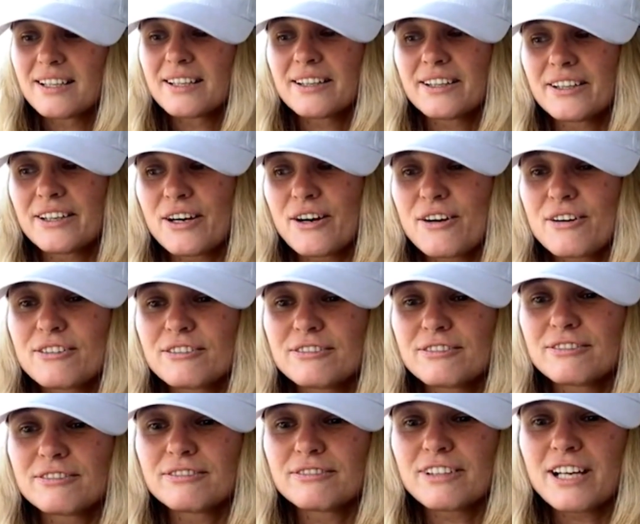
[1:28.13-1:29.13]
you know,
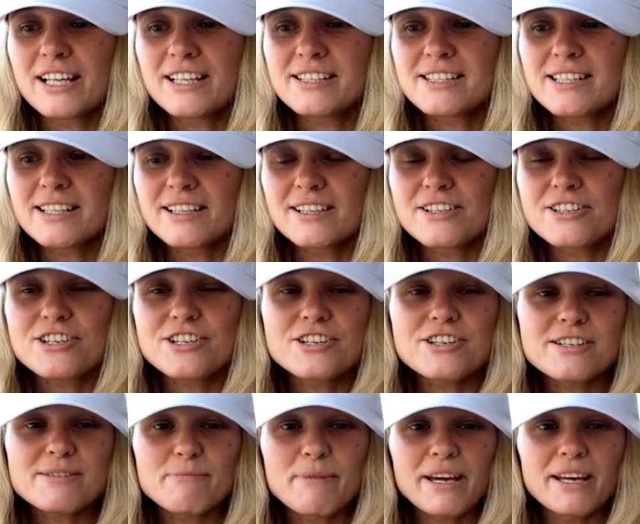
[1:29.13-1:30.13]
Valentina, she
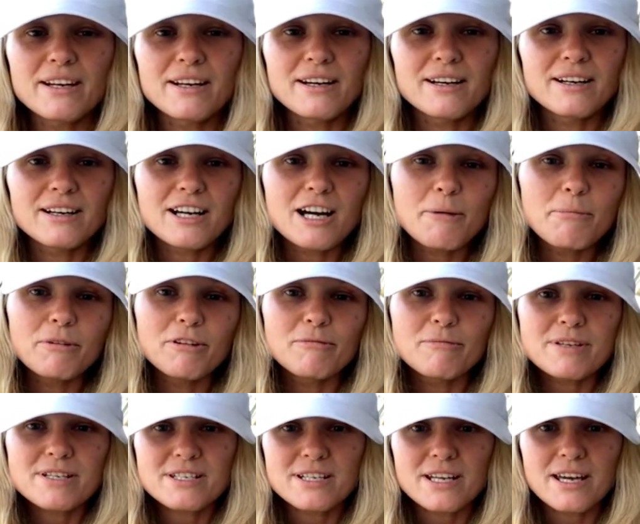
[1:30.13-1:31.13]
just made a couple of
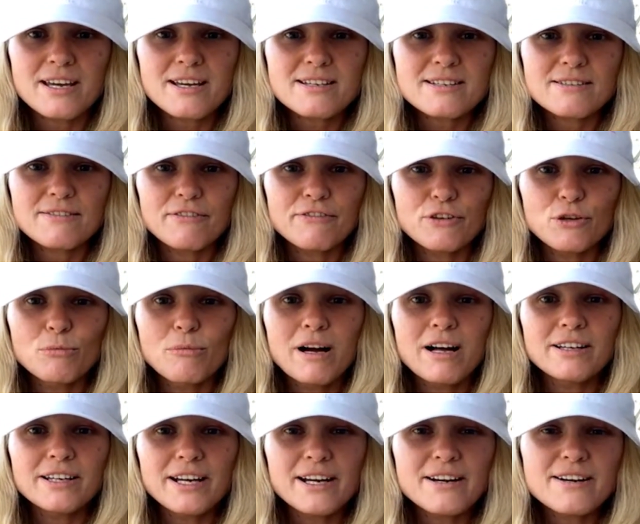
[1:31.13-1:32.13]
mistakes, a few
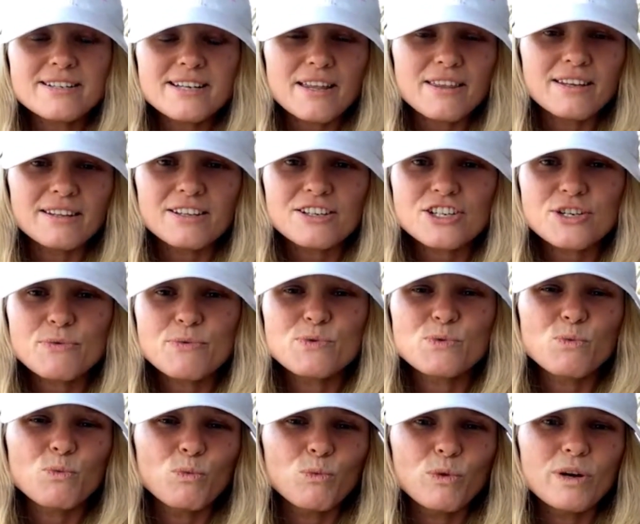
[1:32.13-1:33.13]
mild errors. I think that she was
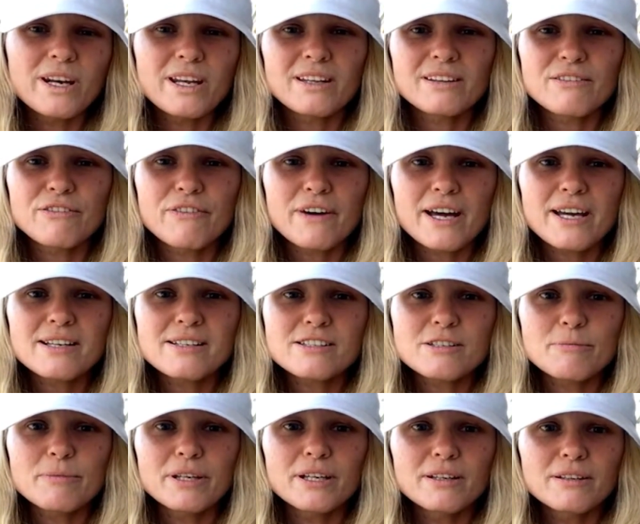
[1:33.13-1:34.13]
winning the fight, to
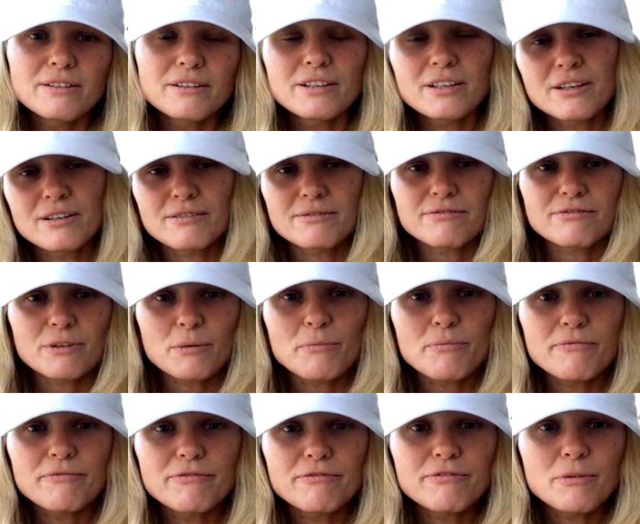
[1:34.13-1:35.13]
the, you know, from,
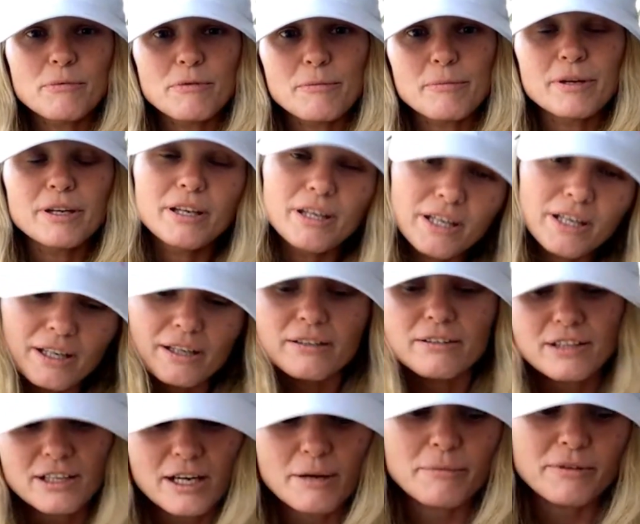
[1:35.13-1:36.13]
from the beginning.
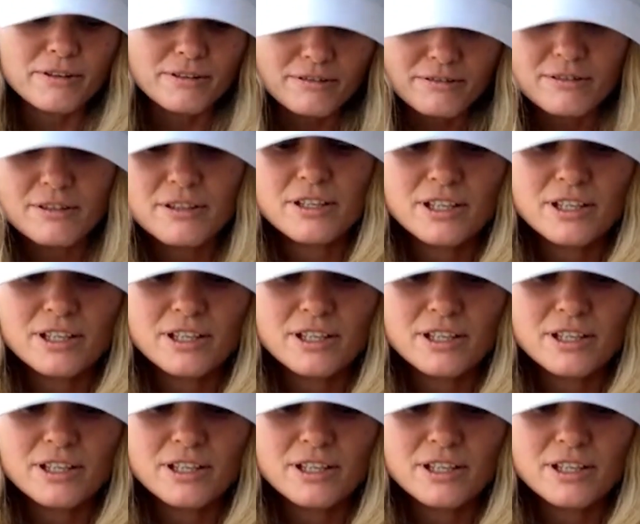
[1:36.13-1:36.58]
I mean,